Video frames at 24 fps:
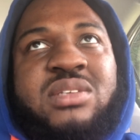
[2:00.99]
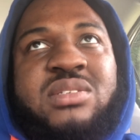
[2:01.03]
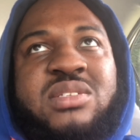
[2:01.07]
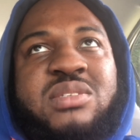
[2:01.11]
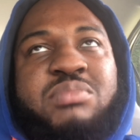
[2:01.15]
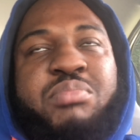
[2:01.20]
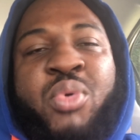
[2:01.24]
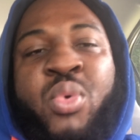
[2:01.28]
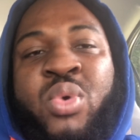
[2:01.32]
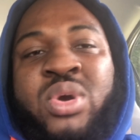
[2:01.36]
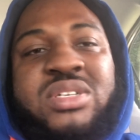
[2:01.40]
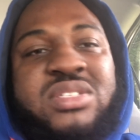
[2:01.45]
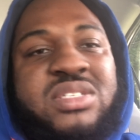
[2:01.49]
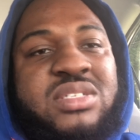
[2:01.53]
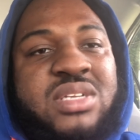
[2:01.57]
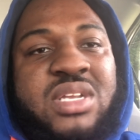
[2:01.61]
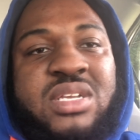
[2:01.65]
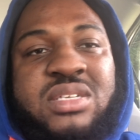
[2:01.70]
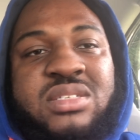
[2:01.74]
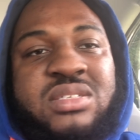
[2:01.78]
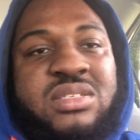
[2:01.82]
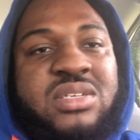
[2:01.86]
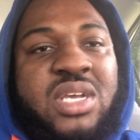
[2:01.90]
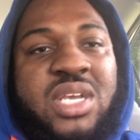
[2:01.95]
Sports
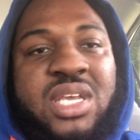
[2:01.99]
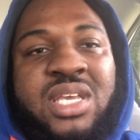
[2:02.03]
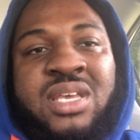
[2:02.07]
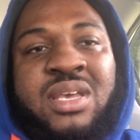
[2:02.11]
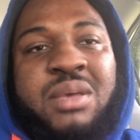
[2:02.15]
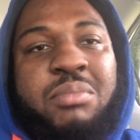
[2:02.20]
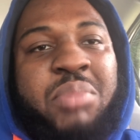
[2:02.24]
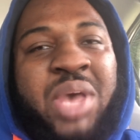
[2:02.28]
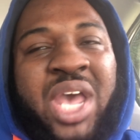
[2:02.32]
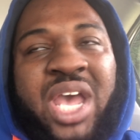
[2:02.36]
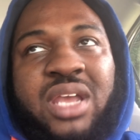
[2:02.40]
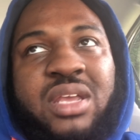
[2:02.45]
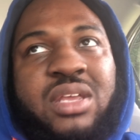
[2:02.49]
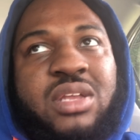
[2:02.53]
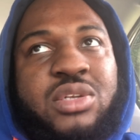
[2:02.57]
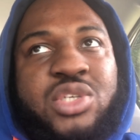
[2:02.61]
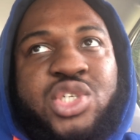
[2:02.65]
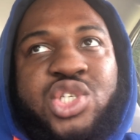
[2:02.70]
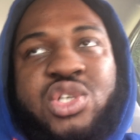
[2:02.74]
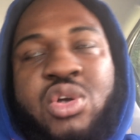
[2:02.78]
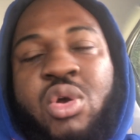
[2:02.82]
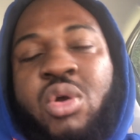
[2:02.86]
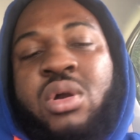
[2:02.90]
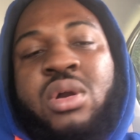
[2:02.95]
needs to get back in
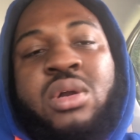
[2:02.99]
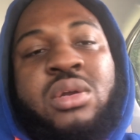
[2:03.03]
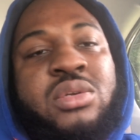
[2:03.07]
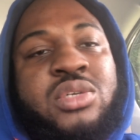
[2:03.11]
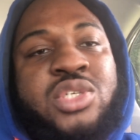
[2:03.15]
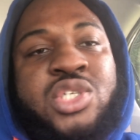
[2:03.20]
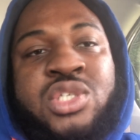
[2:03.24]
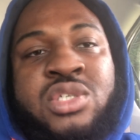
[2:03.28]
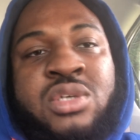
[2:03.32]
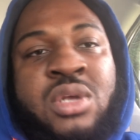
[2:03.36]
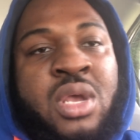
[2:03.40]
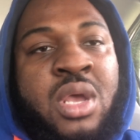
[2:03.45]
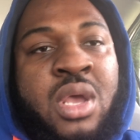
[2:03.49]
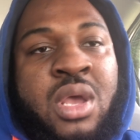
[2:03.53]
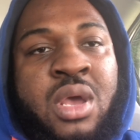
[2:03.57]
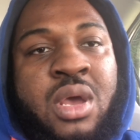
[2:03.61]
charge.